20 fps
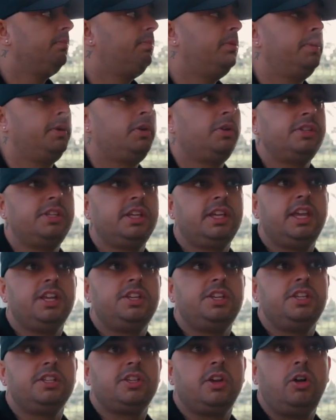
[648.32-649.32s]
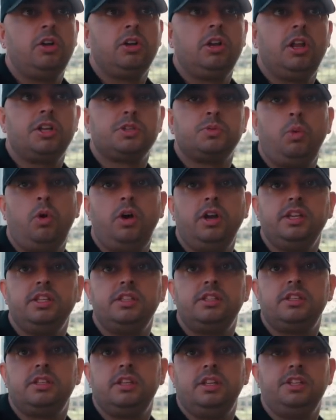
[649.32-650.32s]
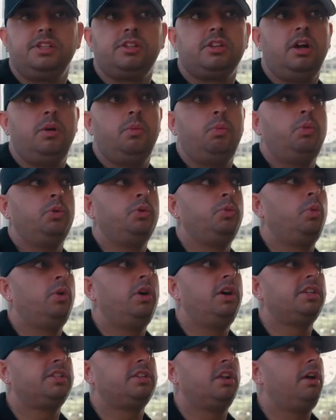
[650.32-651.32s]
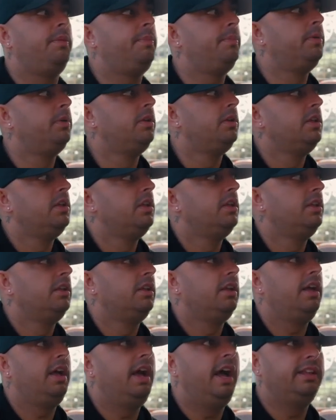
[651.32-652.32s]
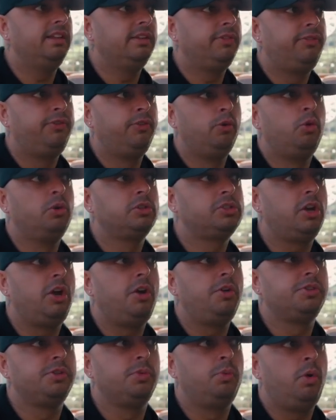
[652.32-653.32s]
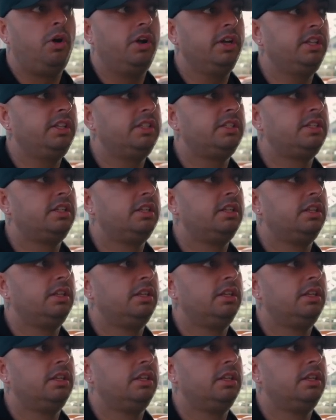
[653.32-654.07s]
But because the kitchen's high gloss white and it's got a wood worktop and the floor tiles are white,